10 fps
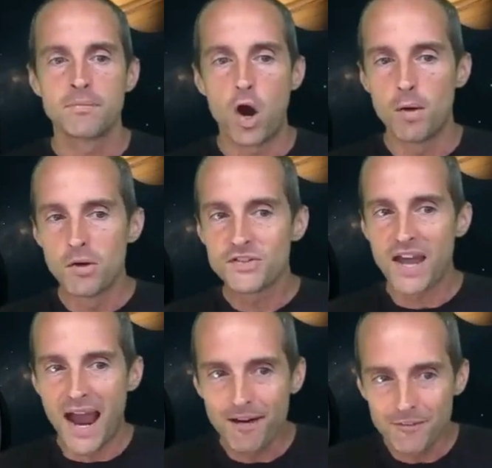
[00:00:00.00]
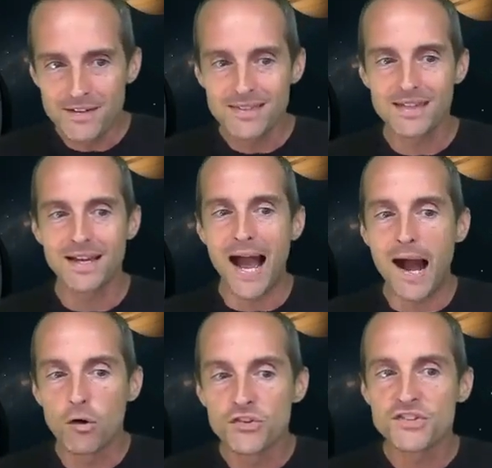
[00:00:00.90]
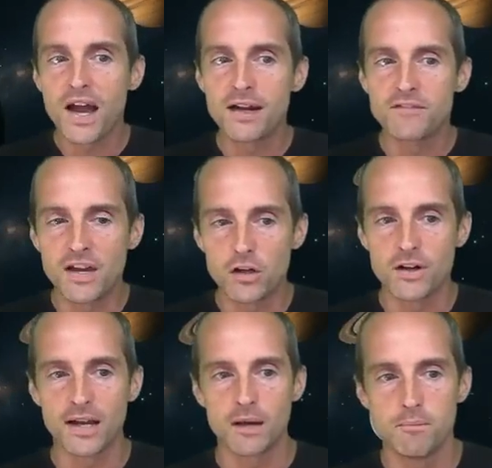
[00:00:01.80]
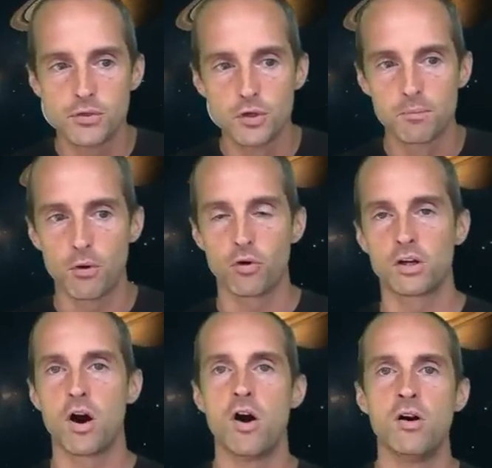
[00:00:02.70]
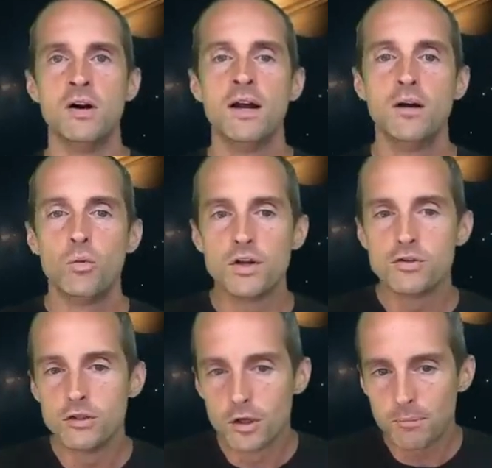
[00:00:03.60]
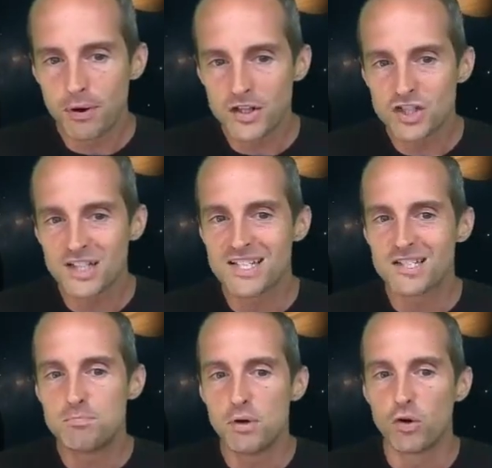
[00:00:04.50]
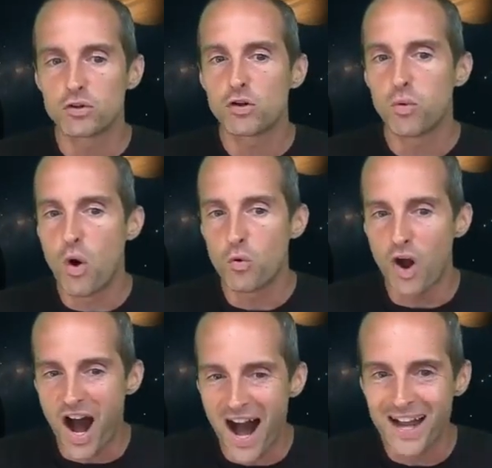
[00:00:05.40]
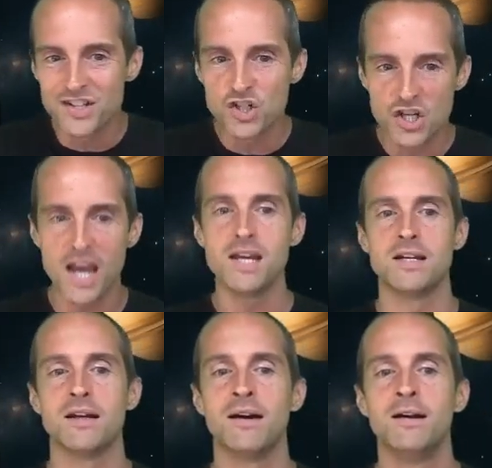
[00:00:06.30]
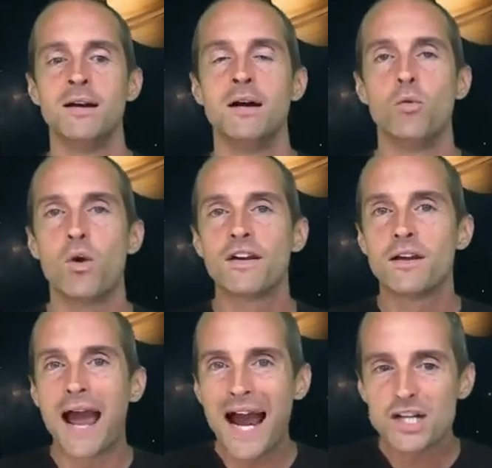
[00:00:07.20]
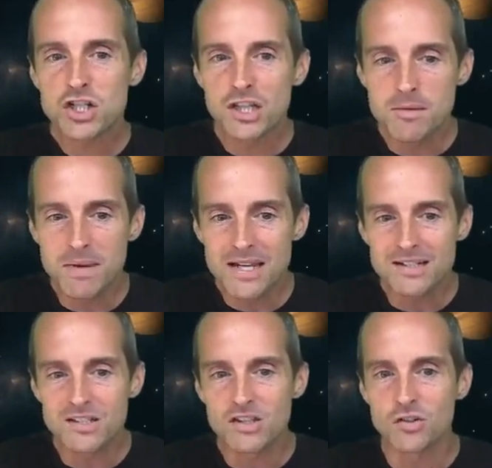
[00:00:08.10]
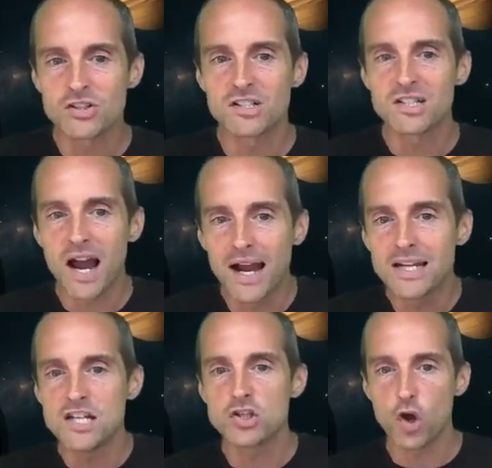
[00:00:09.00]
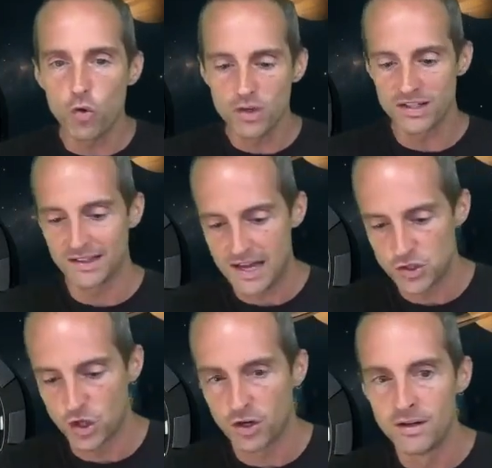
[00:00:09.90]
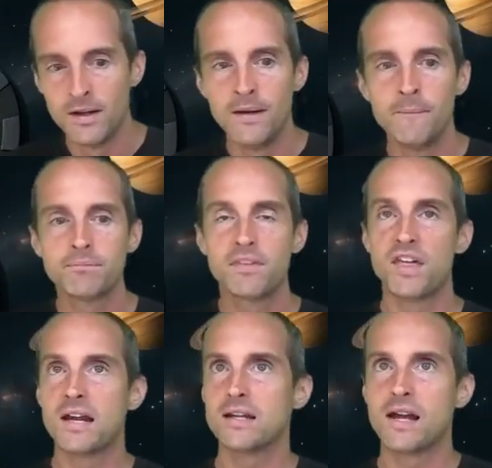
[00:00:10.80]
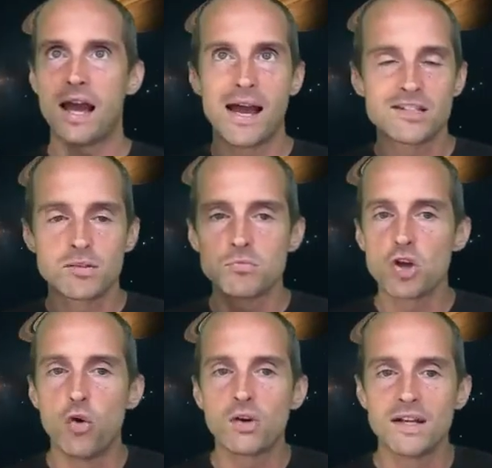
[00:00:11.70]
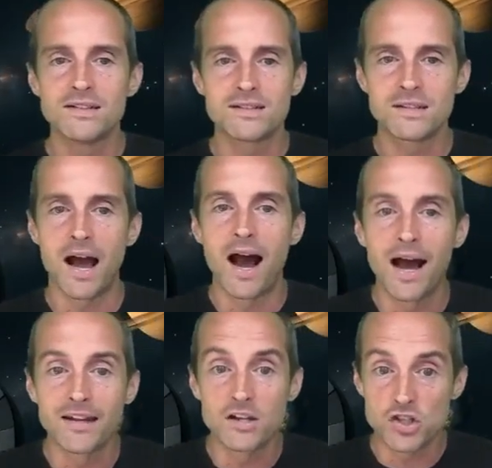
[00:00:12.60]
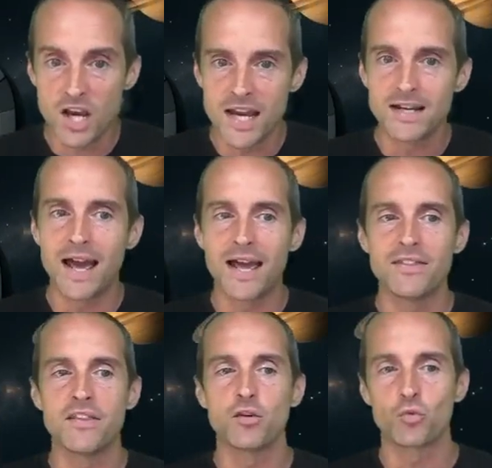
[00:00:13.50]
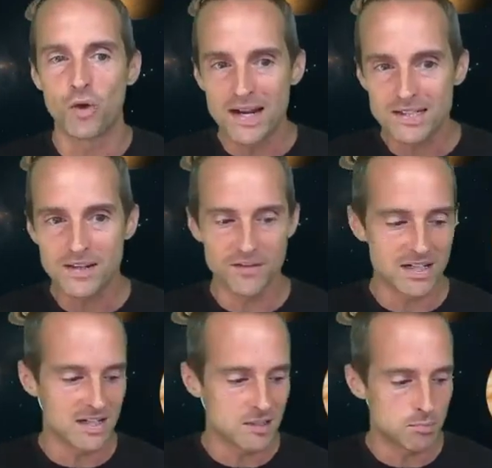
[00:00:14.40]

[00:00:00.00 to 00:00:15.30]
Almost everything outside of Internet Computer Protocol, when you hear a project is built, quote, on-chain, what it actually means is there's a tiny token ledger that it has some tokens on the chain, and then the rest of it is